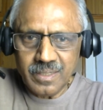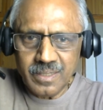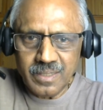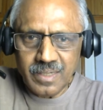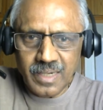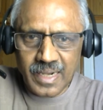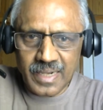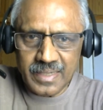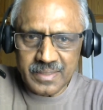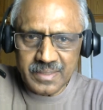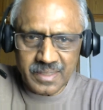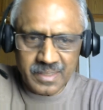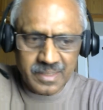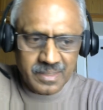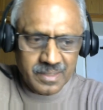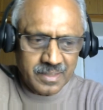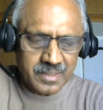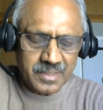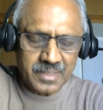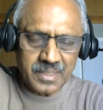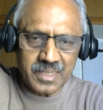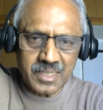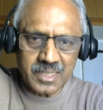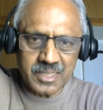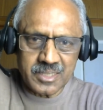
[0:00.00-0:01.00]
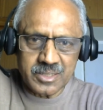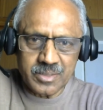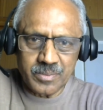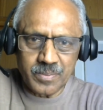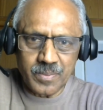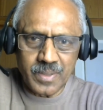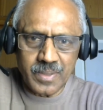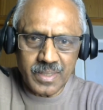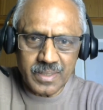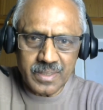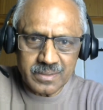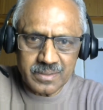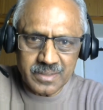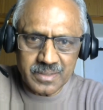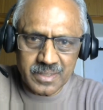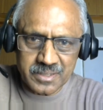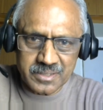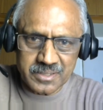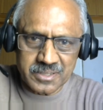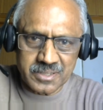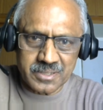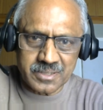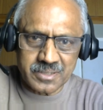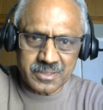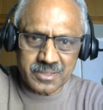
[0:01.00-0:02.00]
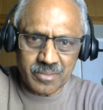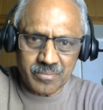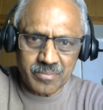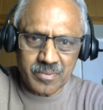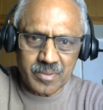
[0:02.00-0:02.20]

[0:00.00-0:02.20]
either in linear algebra, the existence of a